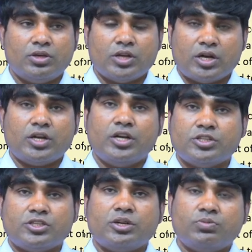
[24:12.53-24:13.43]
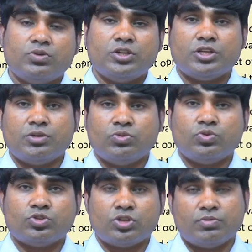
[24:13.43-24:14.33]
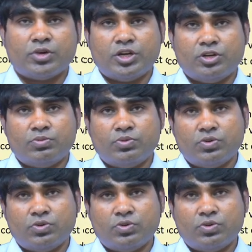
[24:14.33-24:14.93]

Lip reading: data itself will give you some kind of